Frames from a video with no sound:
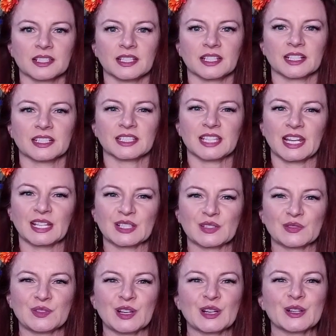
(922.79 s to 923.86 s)
it contains
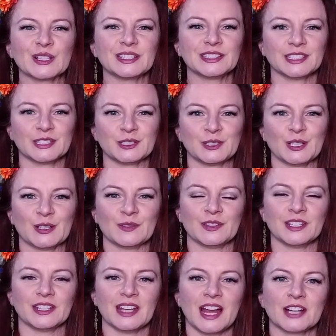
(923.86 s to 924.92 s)
very little of the
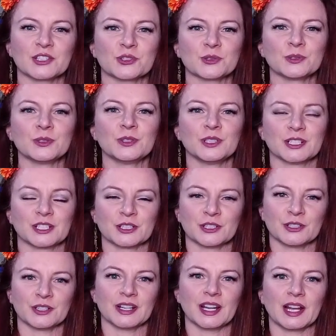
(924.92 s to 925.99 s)
natural
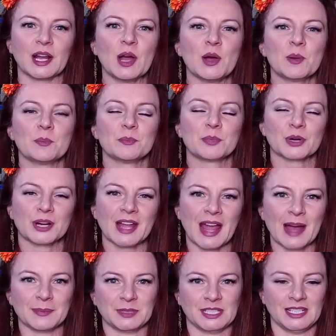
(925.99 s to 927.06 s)
occurring
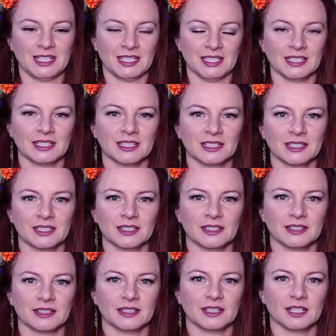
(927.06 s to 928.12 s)
bergaptine
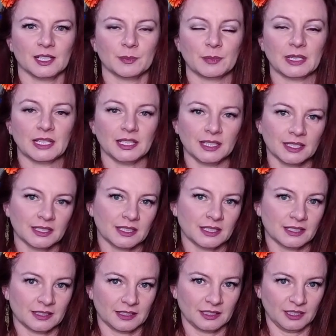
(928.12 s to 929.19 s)
in
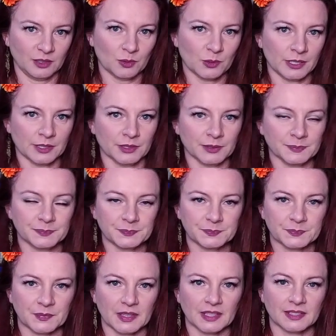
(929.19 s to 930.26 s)
the oil.
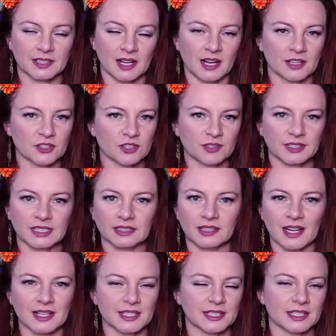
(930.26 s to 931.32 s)
It's actually
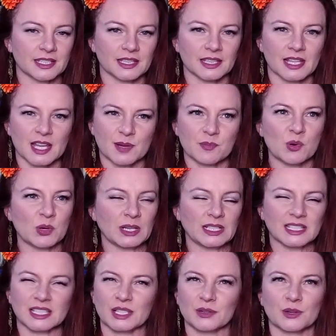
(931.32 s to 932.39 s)
less than like
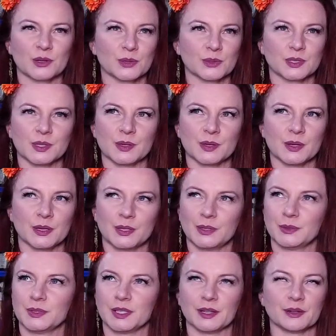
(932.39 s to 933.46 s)

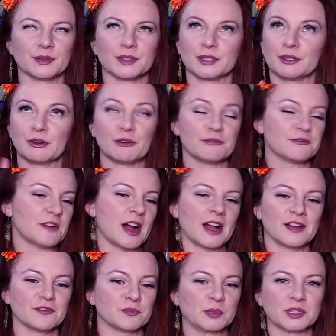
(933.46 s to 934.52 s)

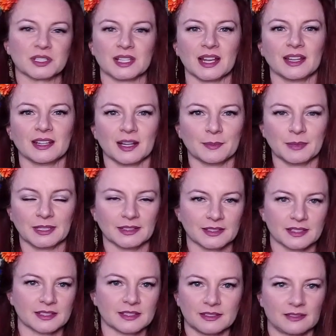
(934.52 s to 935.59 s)
0.00005%. I mean,
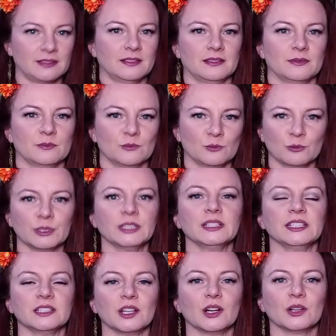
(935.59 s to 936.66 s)
it's really
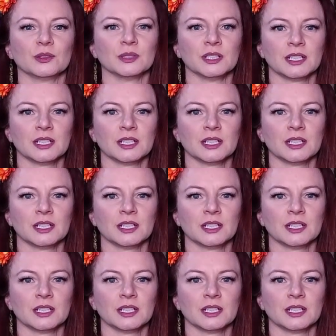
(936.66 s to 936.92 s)
low.